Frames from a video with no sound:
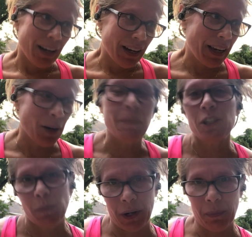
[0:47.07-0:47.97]
in a
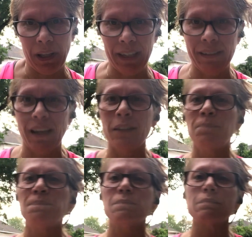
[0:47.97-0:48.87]
much better place.
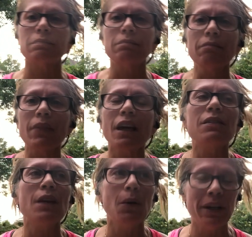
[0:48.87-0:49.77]

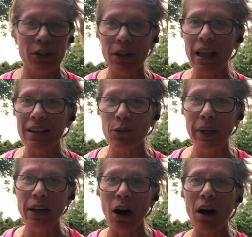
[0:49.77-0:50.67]
So I took last
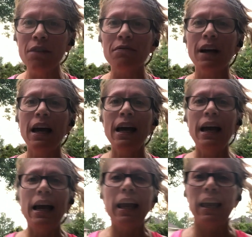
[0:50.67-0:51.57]
week off,
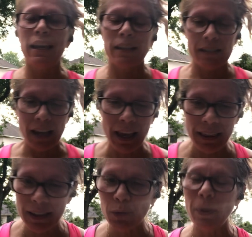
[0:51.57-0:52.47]
and
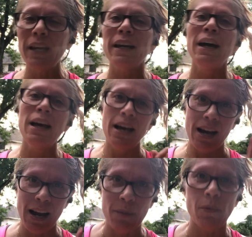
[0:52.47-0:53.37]
this week
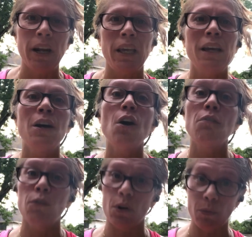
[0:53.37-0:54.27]
I am ready
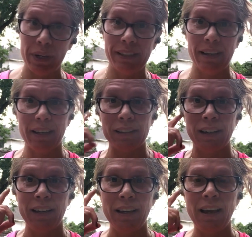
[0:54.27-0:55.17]
for a reset.
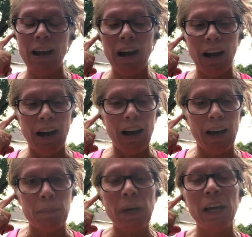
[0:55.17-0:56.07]
Um,